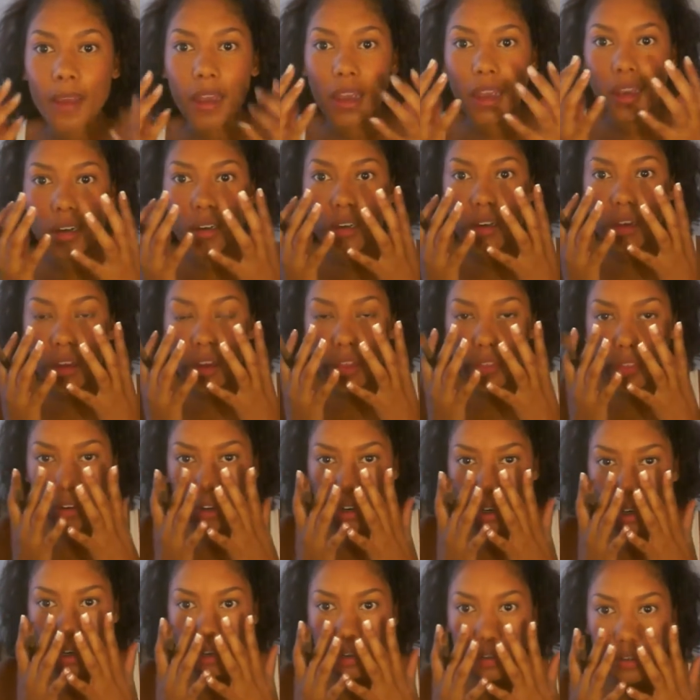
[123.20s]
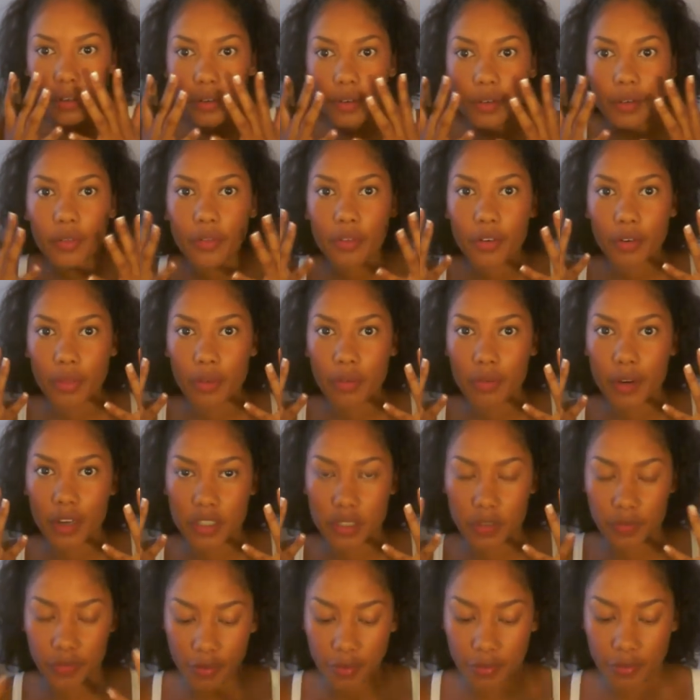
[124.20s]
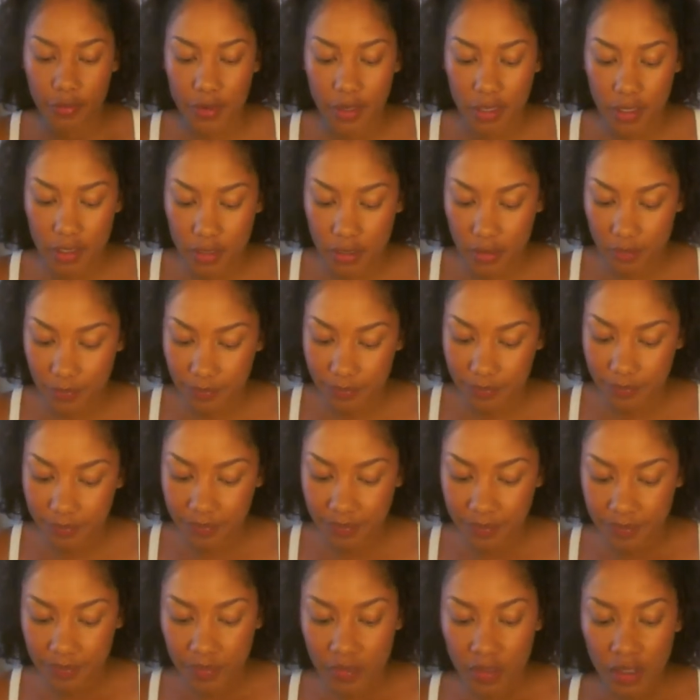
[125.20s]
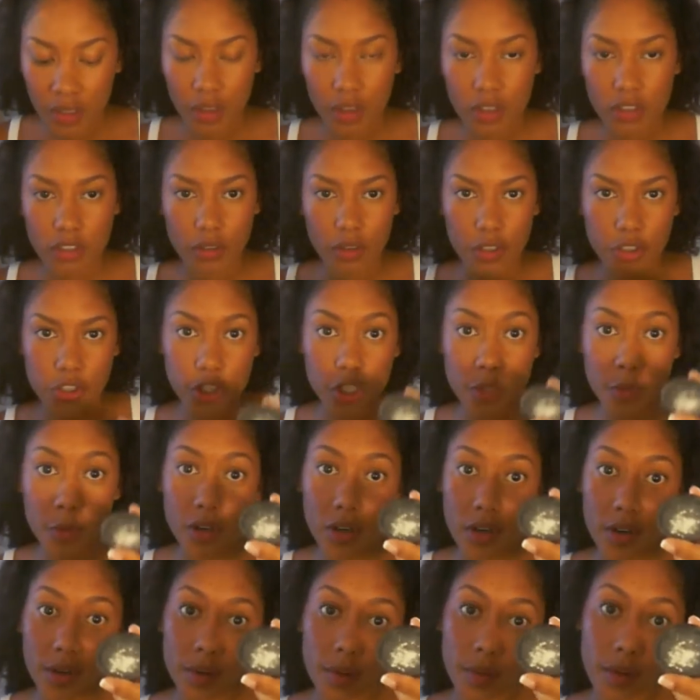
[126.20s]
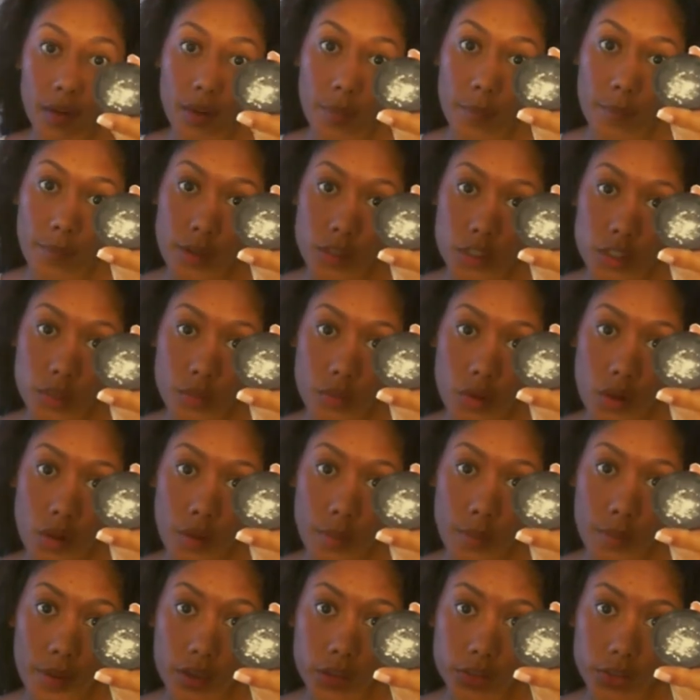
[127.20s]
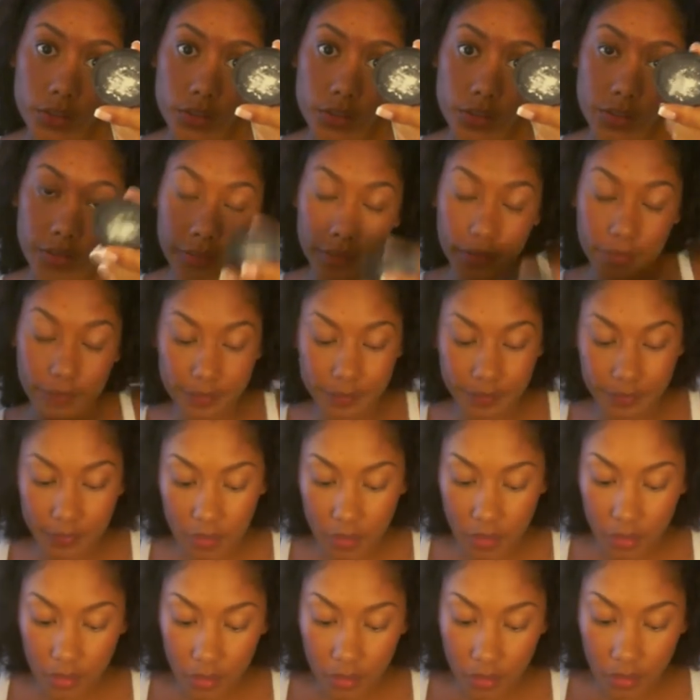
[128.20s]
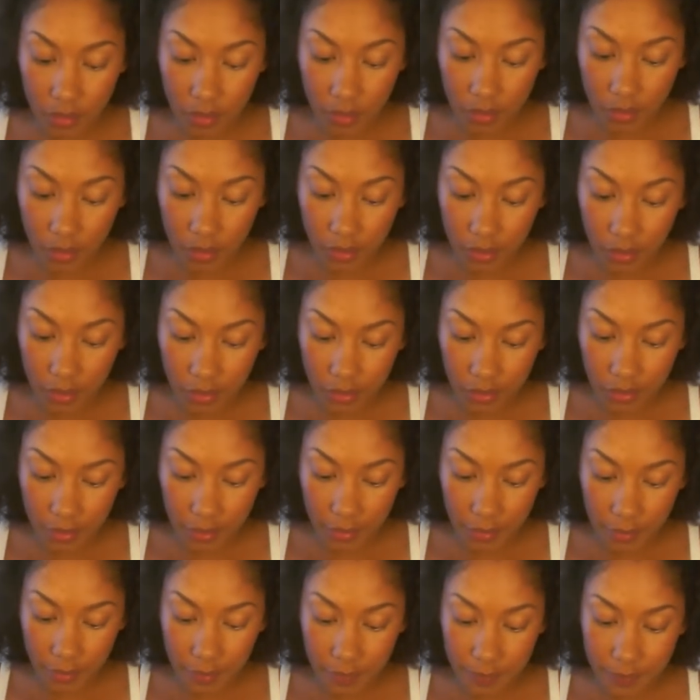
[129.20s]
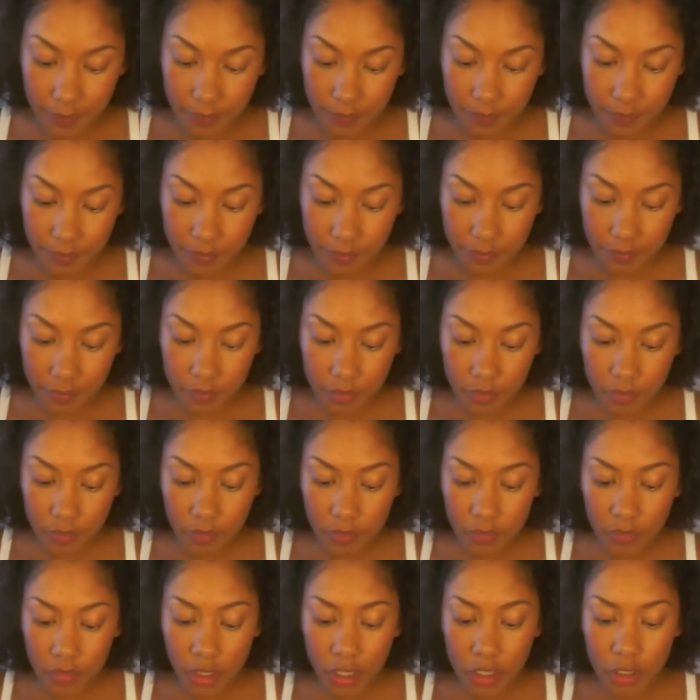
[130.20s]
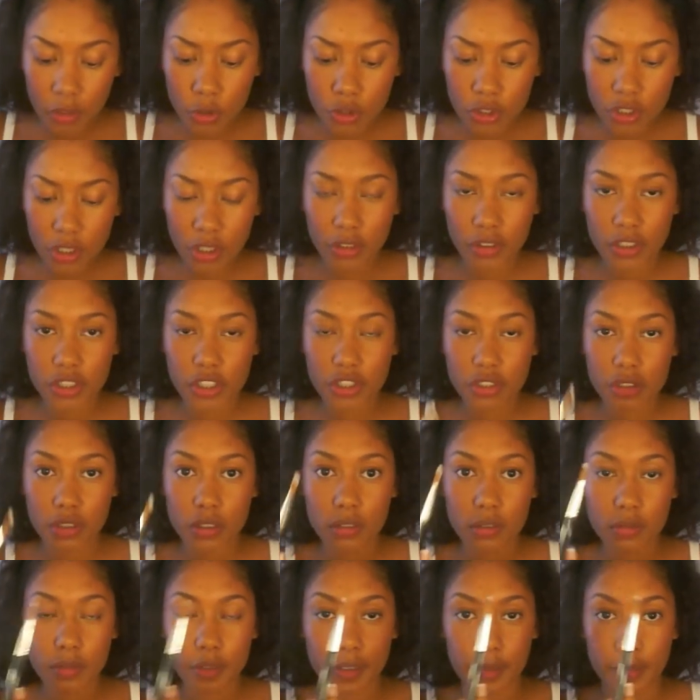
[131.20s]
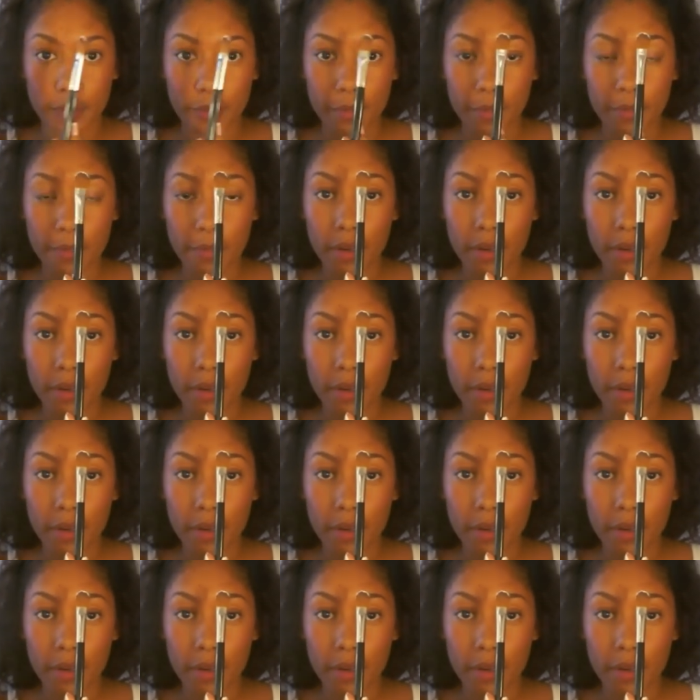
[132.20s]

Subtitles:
and another color for the rest of your face. So I just put a little small amount in here using the Secret